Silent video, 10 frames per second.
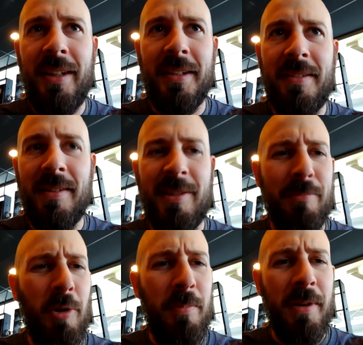need to see
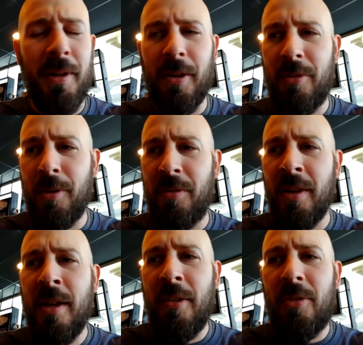consistent movement here.
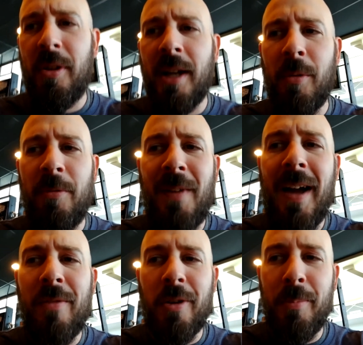So starting
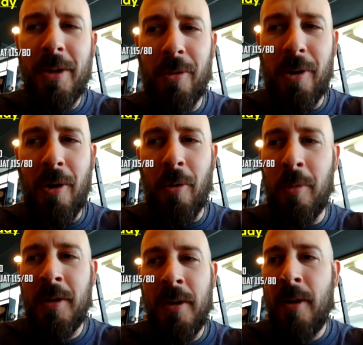out with 500-meter
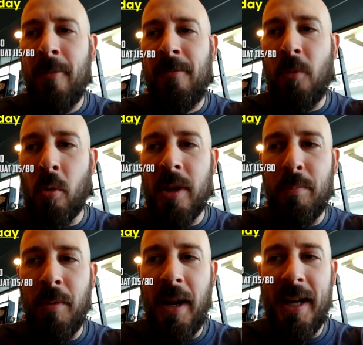row,
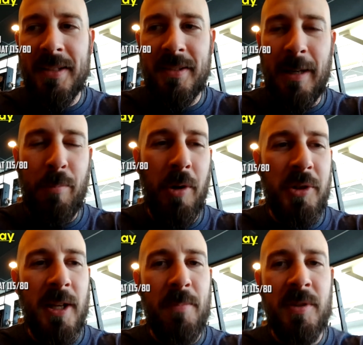40
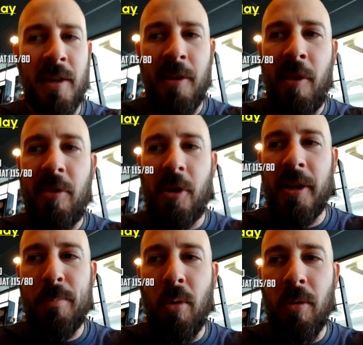handstand push-ups,
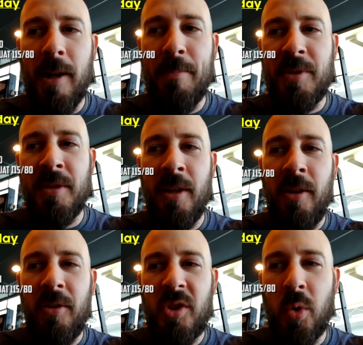30
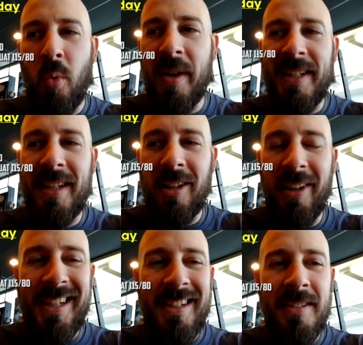pull-ups,
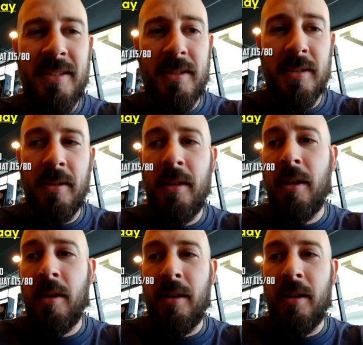20 cleans,